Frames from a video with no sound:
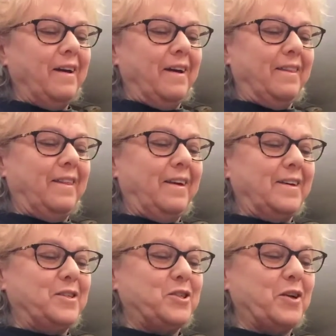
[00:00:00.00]
the
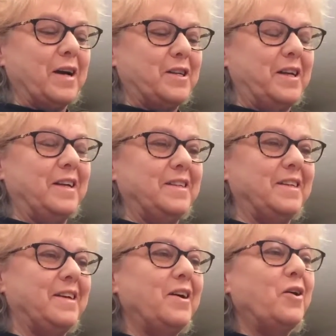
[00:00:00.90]
instructions
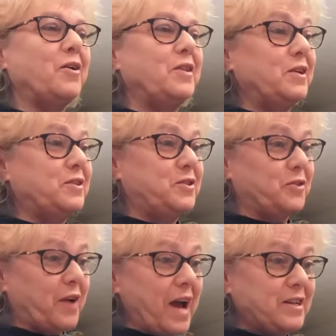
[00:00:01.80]
or the
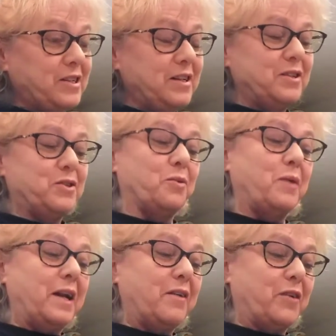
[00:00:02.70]
directions or
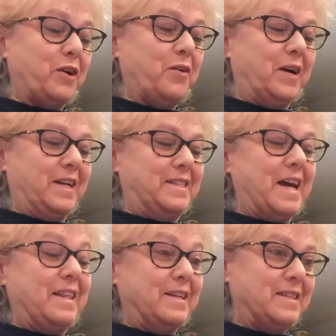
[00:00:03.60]
whatever you want to
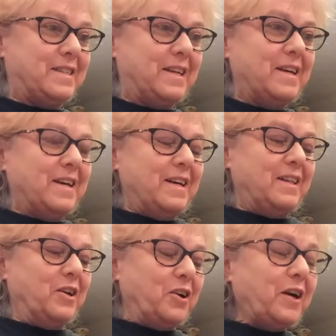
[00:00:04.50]
say,
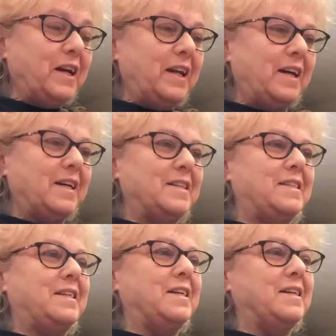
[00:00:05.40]
the
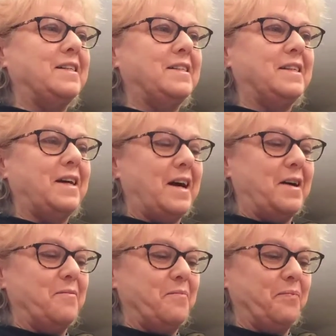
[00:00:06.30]
ingredients is
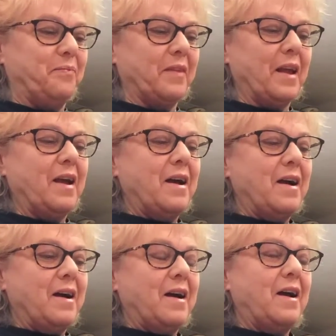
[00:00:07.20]
a
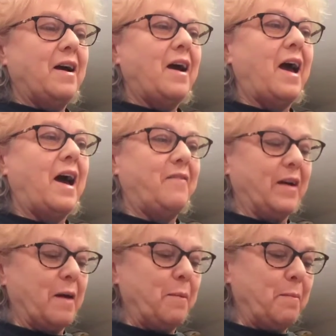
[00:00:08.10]
half a
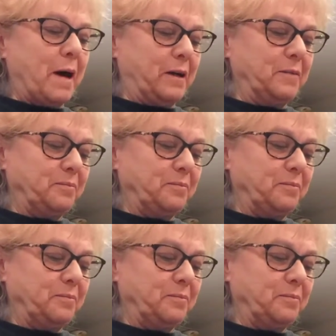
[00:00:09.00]
cup of butter,